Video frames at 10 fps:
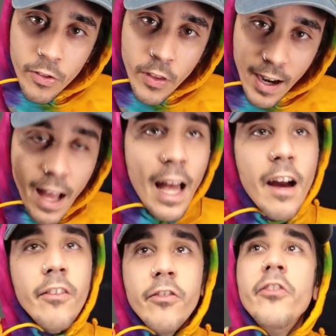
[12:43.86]
that
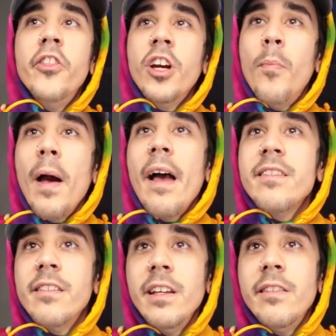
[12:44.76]
have the
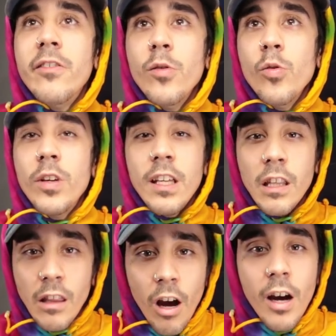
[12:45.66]
capacity to get
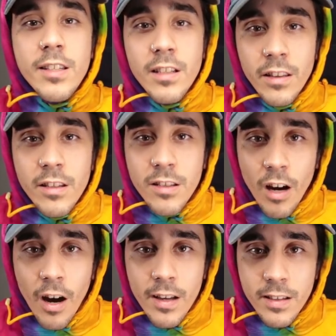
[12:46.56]
lost in the
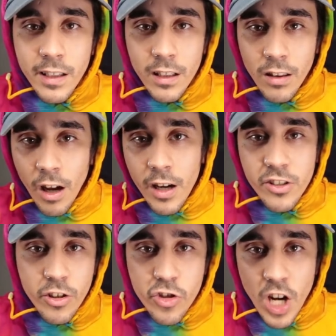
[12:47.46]
sauce and get
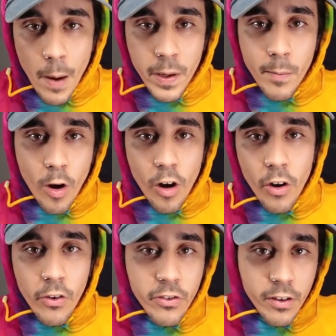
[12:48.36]
lost in shopping
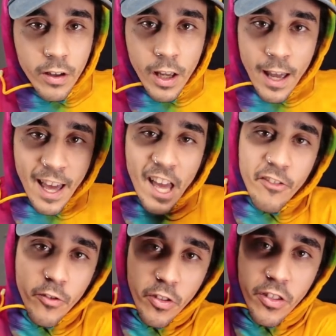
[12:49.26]
malls and
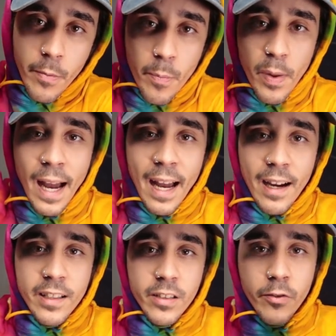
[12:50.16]
have
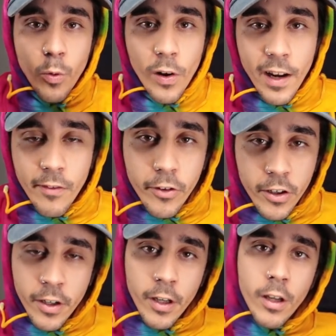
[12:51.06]
bags of
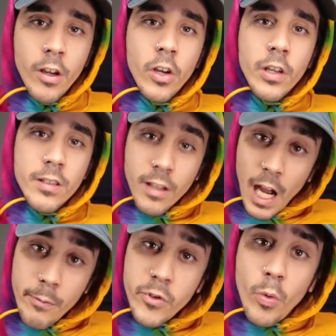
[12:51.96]
whatever, it's
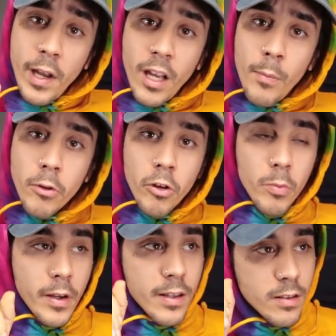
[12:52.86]
time to wake up a little
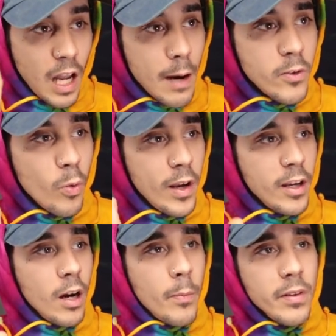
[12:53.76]
bit. It's time to
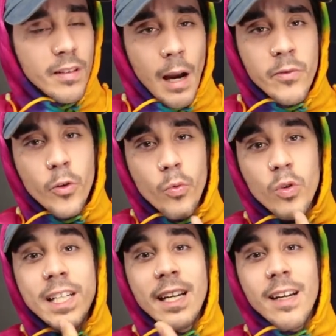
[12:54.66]
wake up and time to
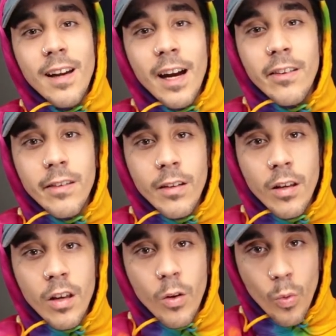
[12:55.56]
reconnect
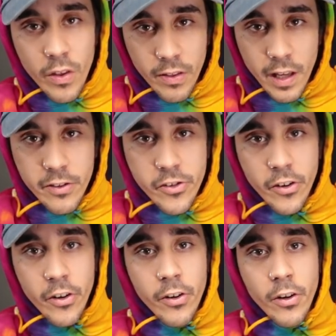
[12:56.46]
with
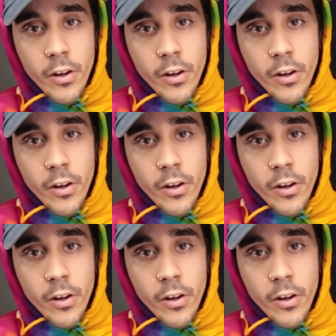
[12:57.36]
nature